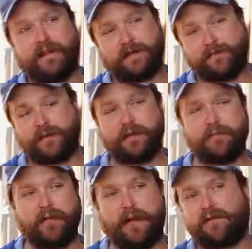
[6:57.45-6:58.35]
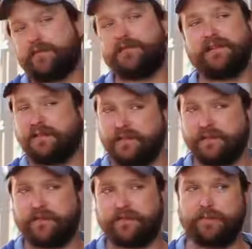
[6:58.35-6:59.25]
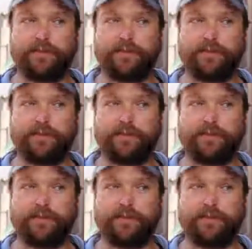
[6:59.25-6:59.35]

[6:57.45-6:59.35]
have really blossomed into these